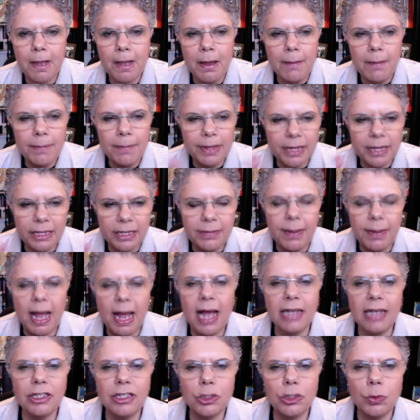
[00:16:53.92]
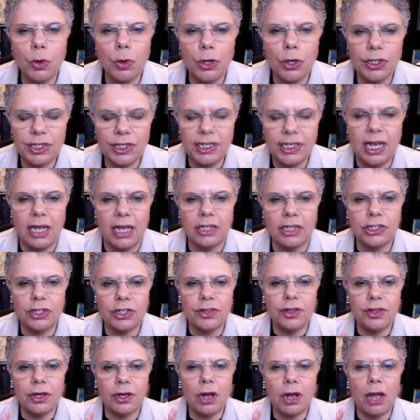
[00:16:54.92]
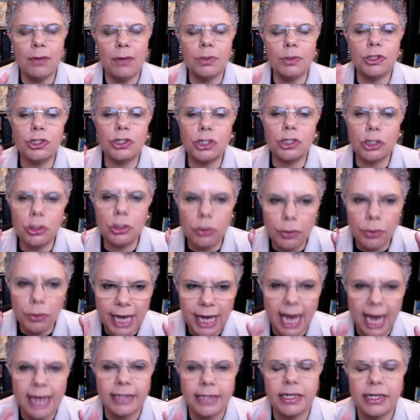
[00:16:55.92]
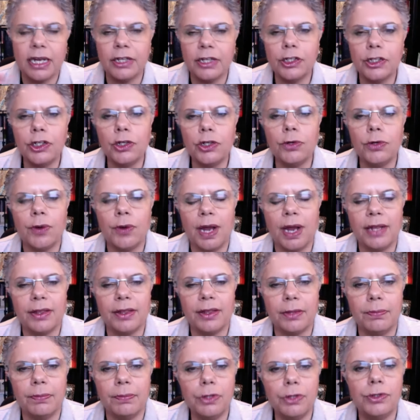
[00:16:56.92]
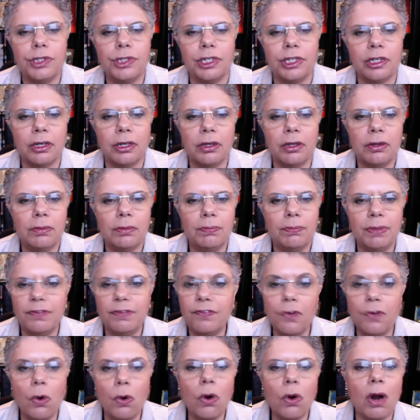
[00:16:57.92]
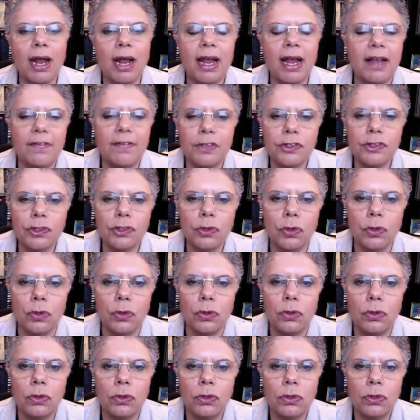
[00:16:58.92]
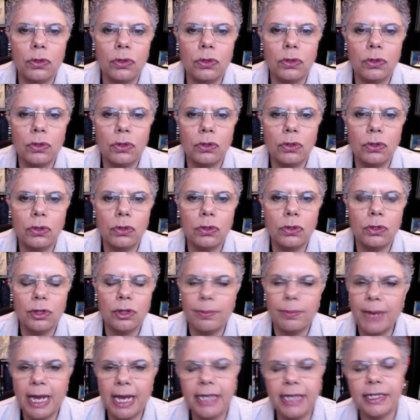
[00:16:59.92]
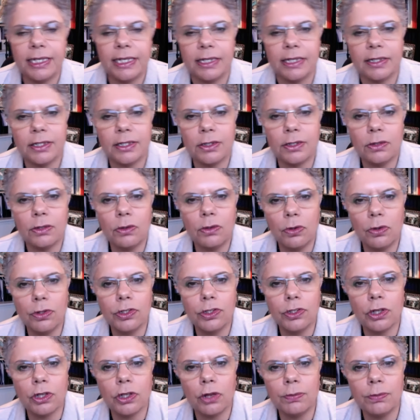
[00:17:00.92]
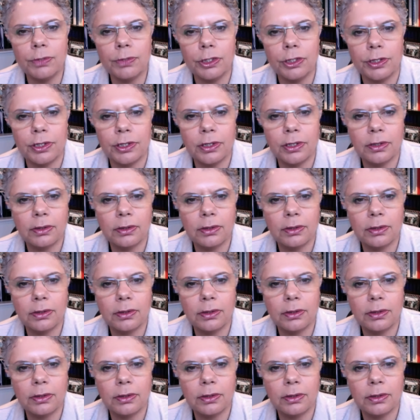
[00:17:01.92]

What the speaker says: But the demands were such that I was to create and curate the music before I ever saw the paintings or the sculptures.